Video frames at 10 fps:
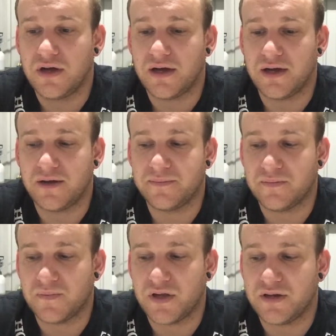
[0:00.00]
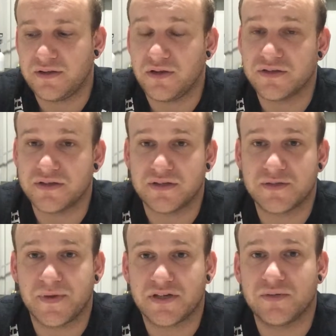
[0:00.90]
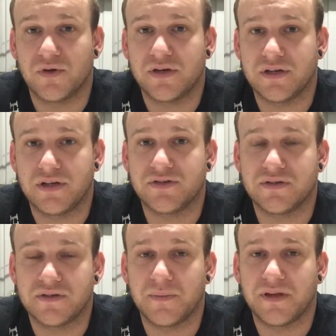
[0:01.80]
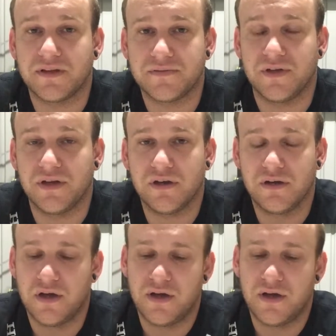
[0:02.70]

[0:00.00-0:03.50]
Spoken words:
anything else that sparks your mind and interest about this video,